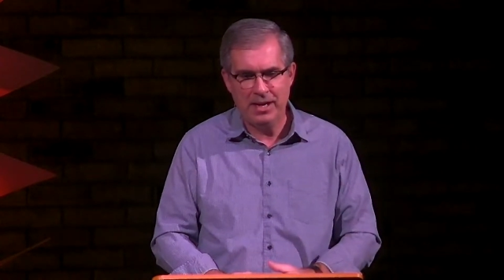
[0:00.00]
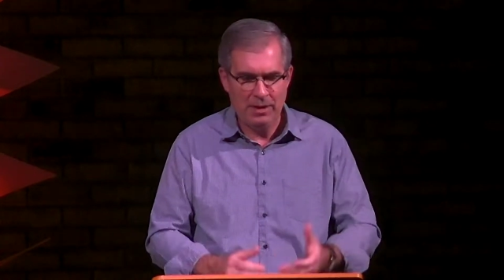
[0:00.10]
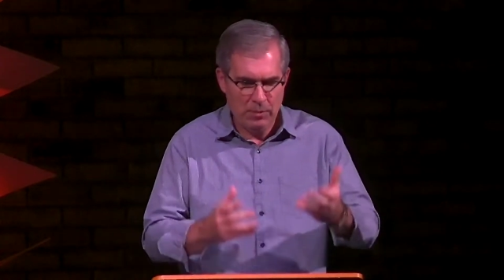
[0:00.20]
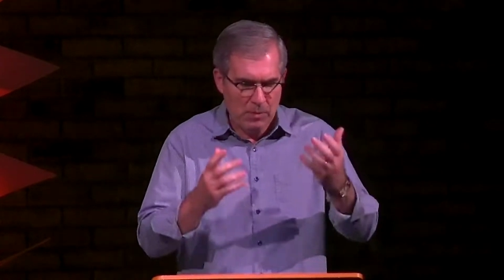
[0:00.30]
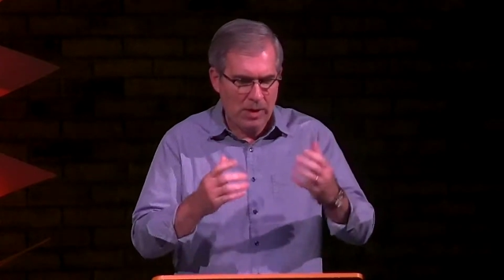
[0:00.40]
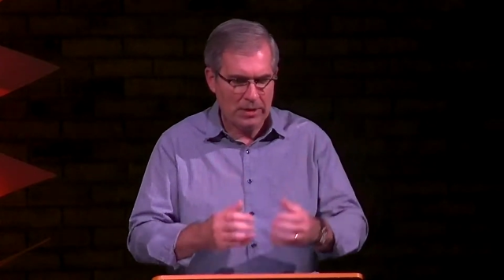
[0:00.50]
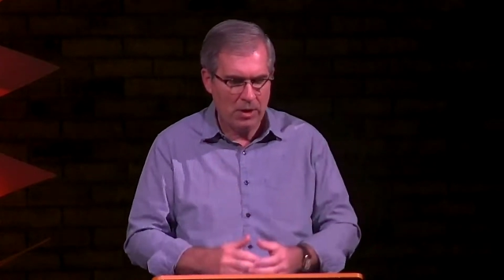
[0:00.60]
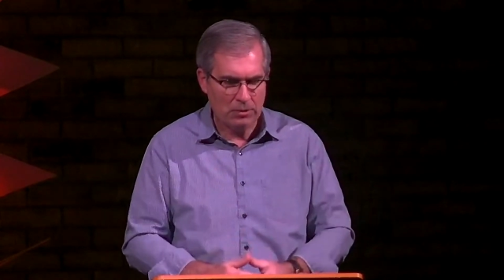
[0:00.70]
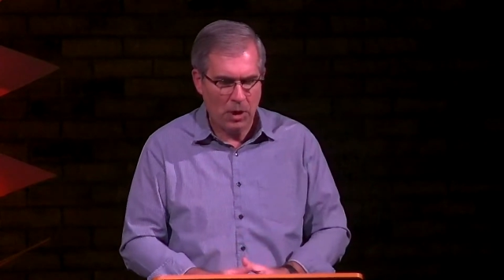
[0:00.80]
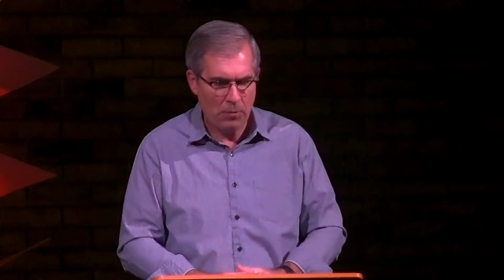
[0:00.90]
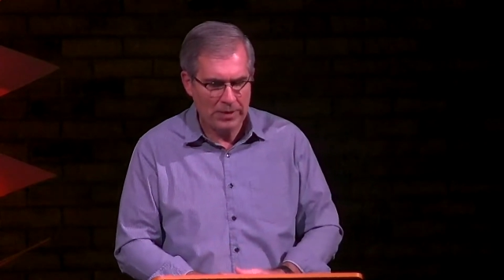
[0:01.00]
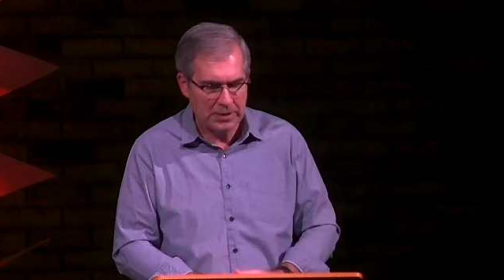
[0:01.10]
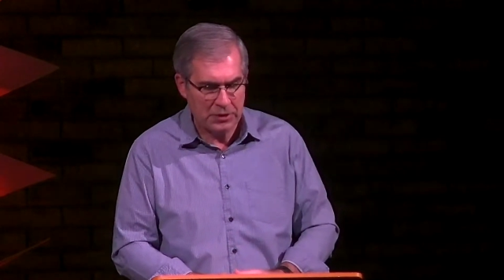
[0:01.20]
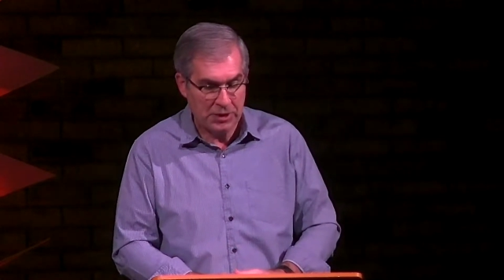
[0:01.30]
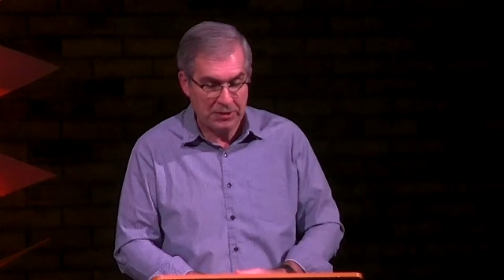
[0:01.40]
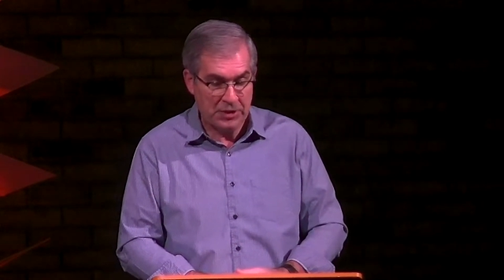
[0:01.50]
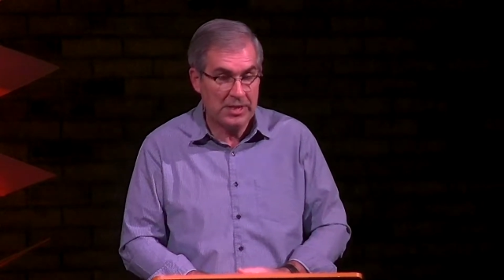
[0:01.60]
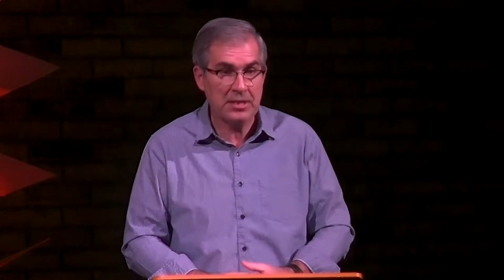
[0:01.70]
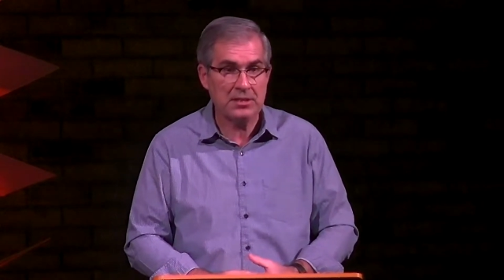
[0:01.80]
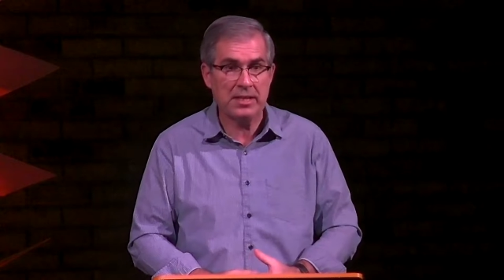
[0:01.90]
And we want to know, don't we, did
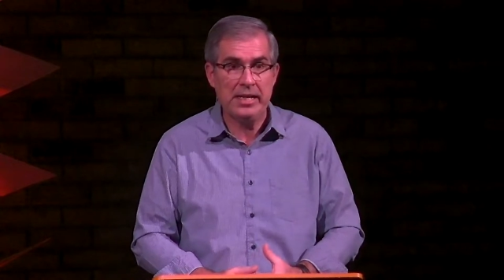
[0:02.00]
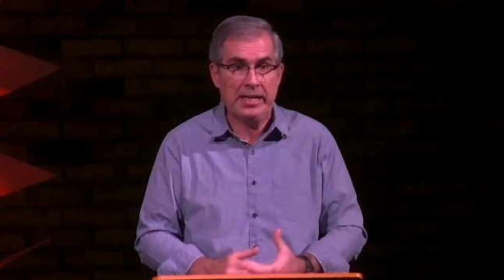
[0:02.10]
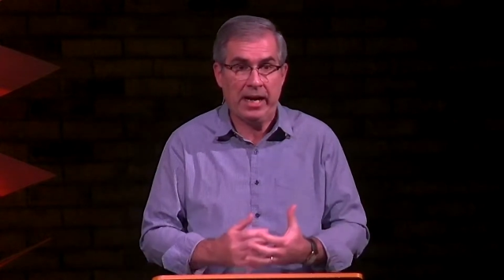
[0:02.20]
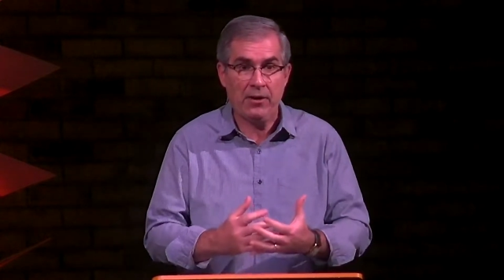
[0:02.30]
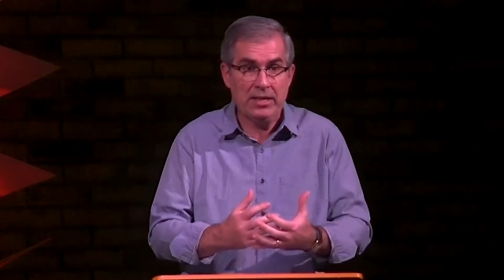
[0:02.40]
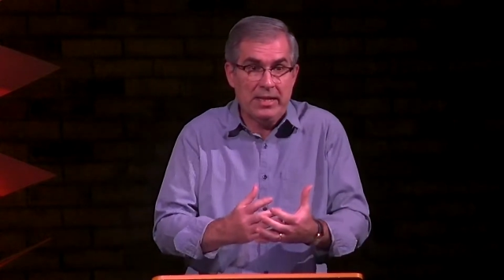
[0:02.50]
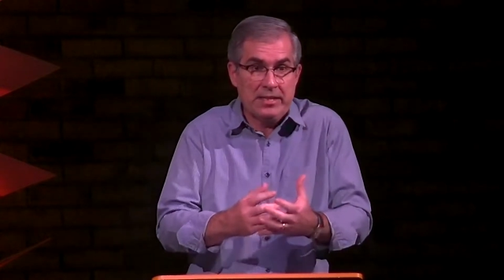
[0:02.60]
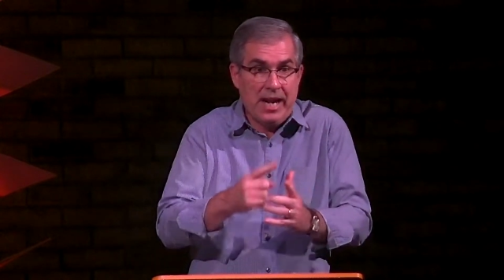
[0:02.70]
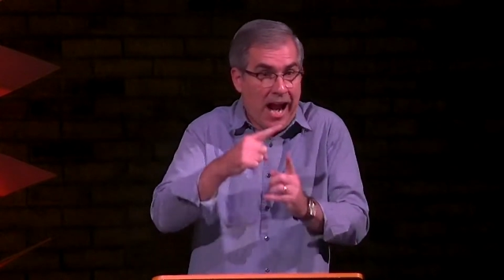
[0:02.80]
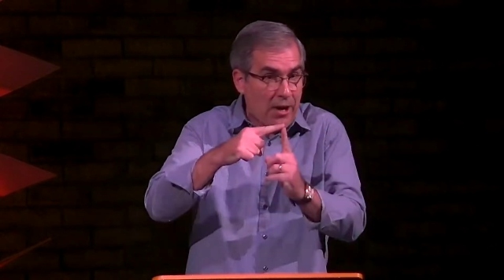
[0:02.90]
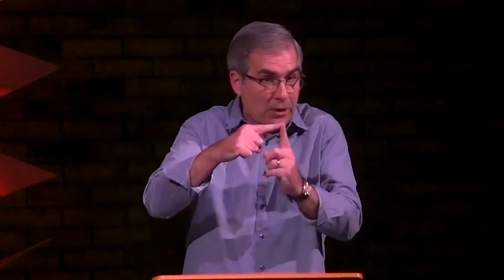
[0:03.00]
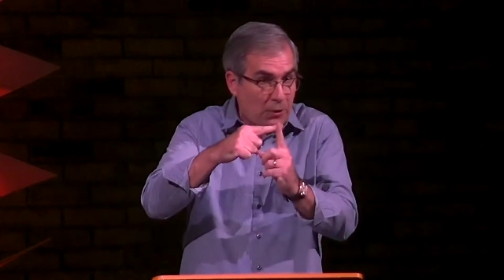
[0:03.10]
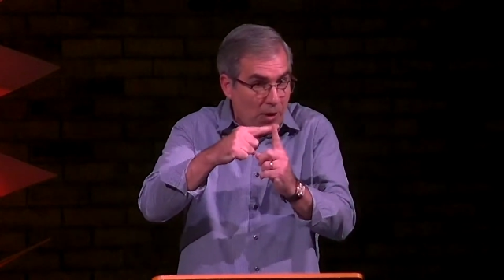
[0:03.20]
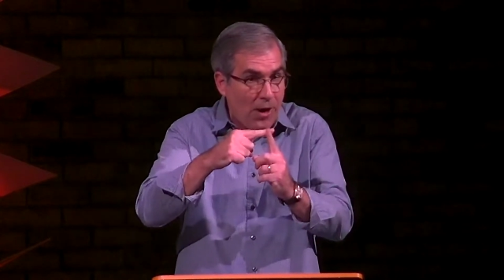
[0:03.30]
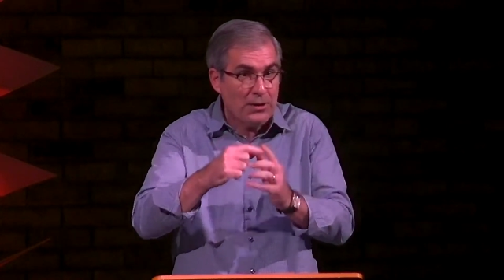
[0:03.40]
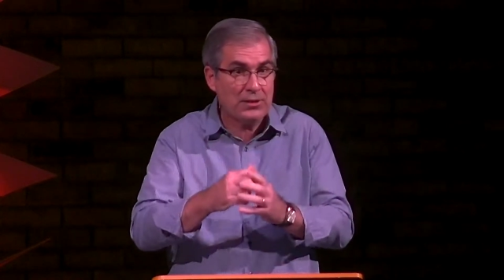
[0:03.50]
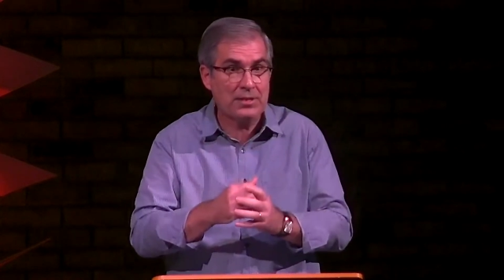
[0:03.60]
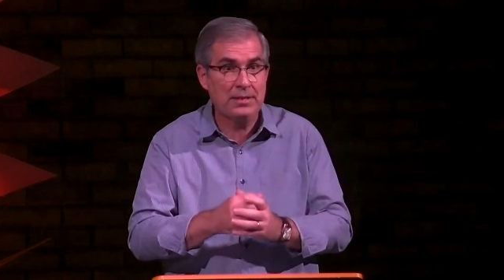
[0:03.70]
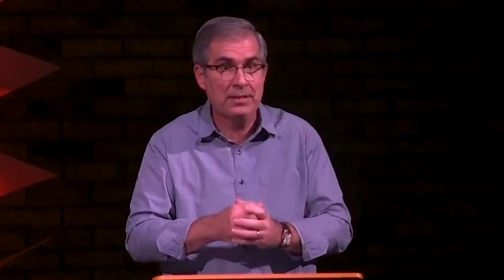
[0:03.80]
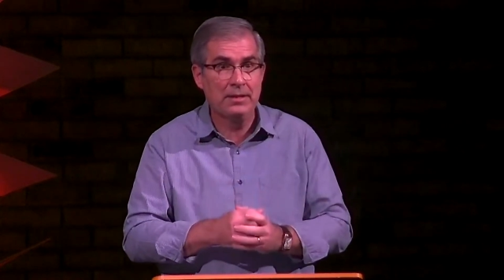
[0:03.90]
Jesus carry the entire
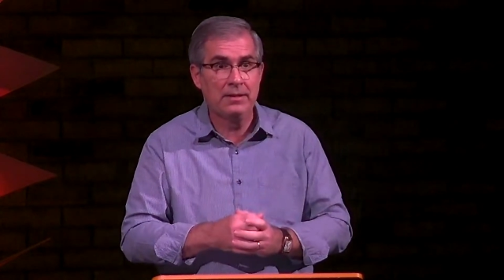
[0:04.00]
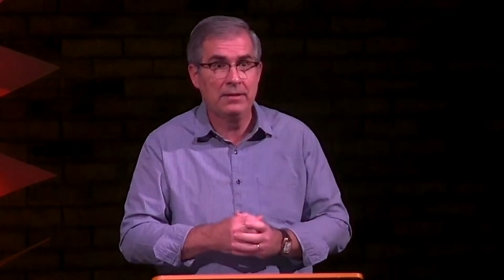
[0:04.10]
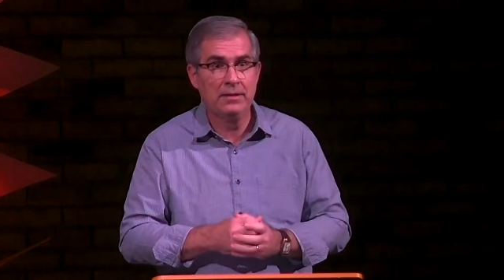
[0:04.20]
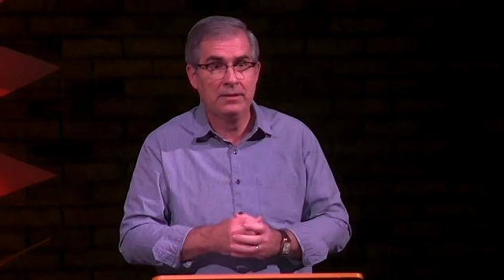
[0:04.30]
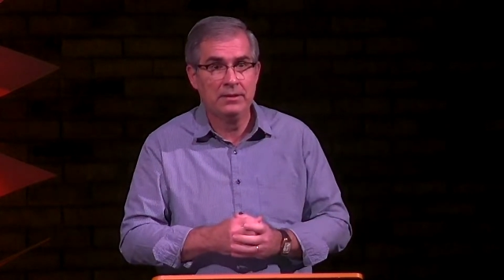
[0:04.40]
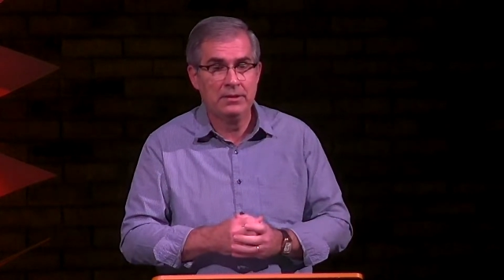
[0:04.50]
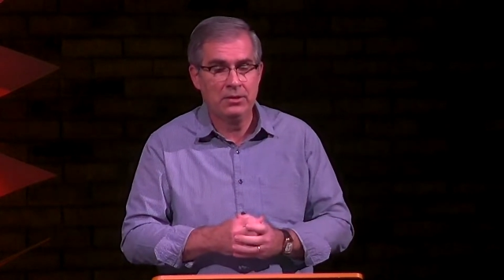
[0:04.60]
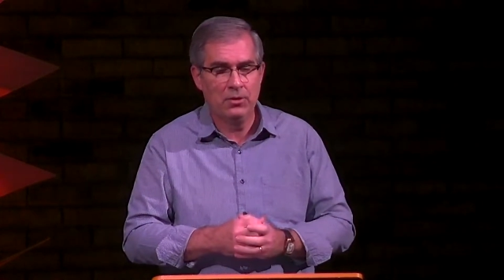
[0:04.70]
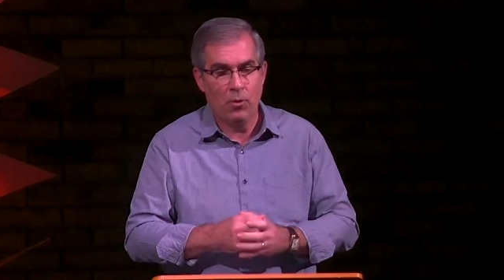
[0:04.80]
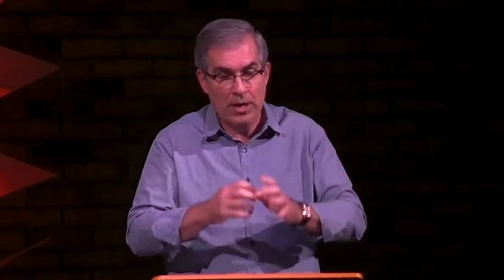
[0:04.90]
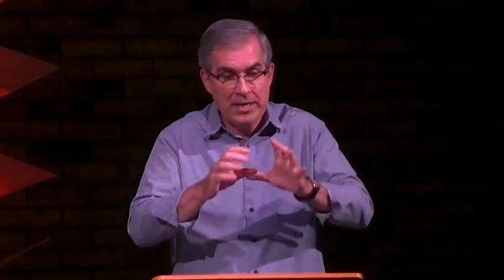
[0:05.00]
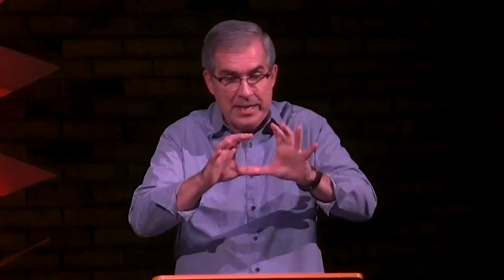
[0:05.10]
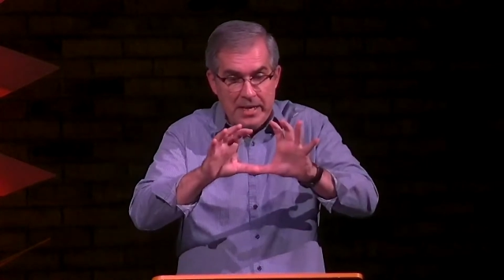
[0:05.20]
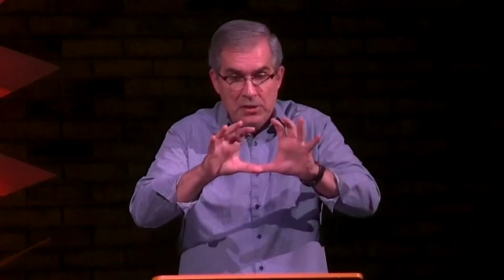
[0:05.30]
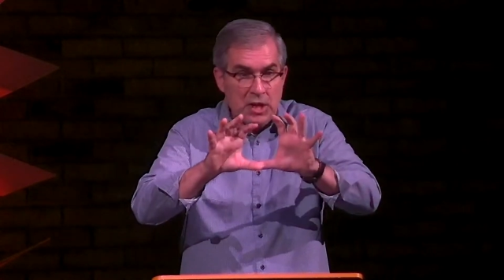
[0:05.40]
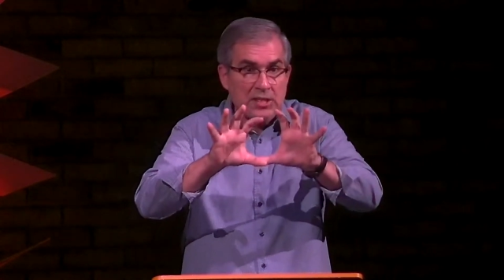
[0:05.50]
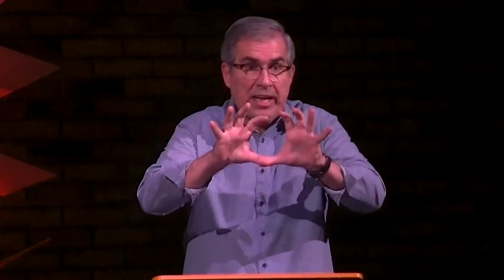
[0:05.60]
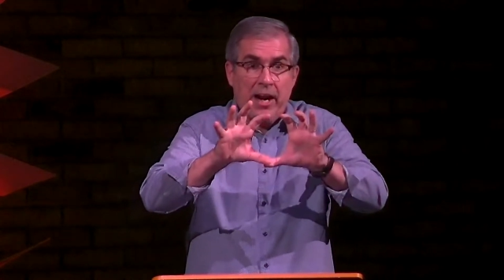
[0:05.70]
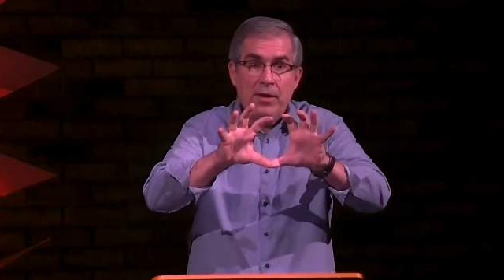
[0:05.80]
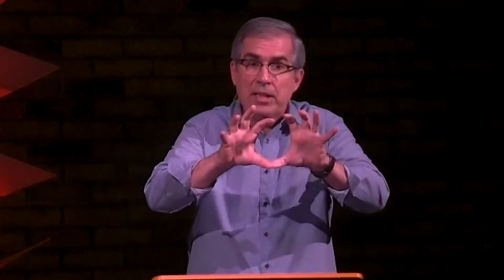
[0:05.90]
cross? Or did he just
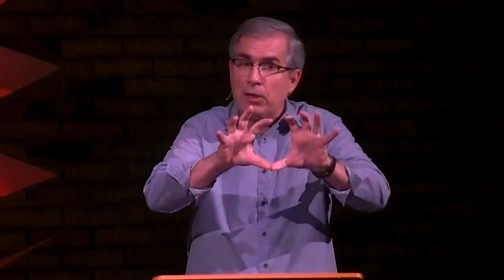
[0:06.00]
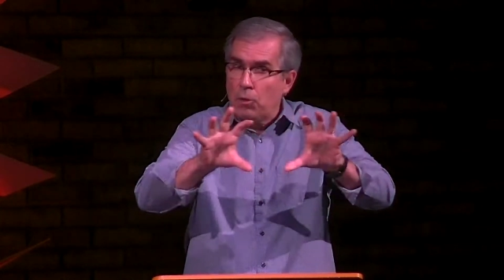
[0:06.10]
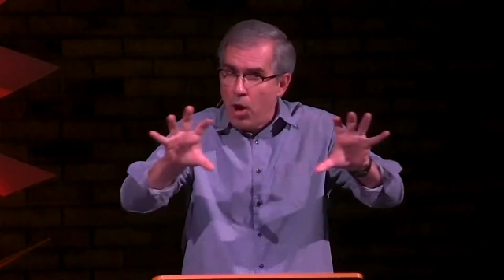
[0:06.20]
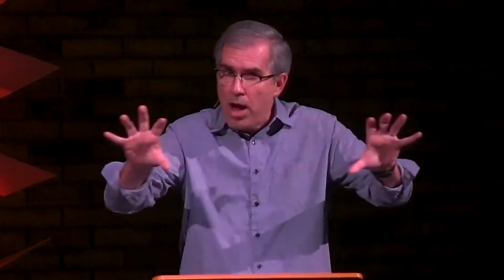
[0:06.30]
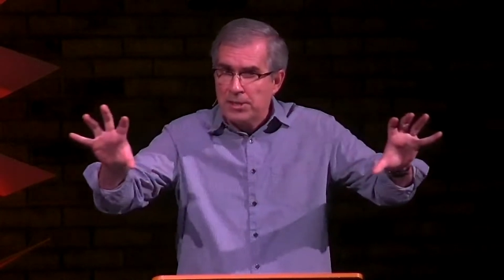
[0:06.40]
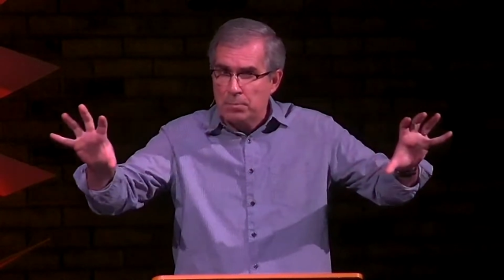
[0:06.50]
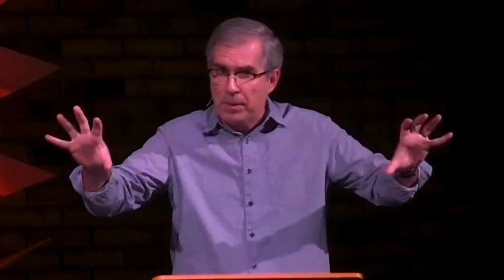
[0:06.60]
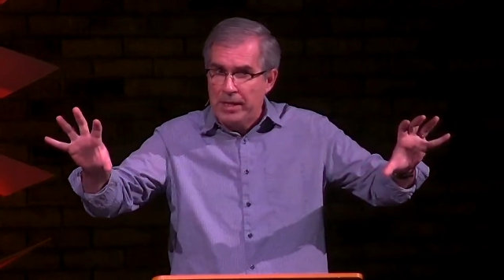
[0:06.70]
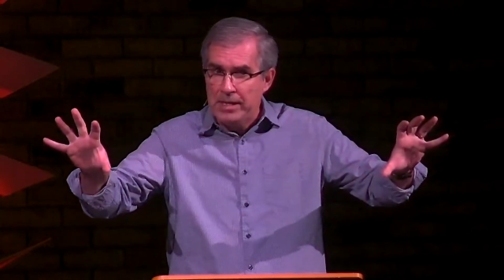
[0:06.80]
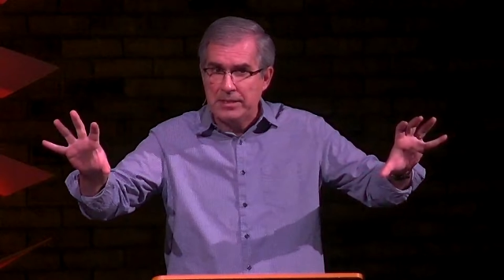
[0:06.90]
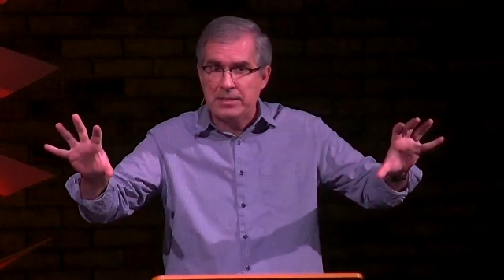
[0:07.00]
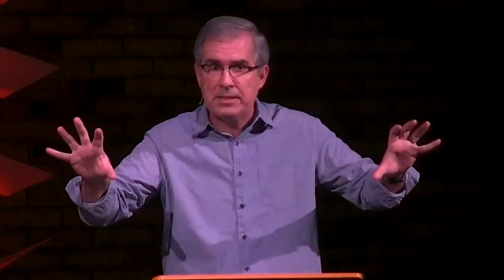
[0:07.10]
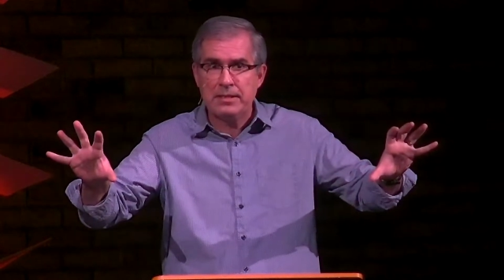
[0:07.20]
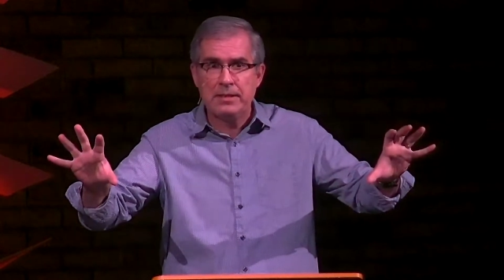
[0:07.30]
carry the cross piece?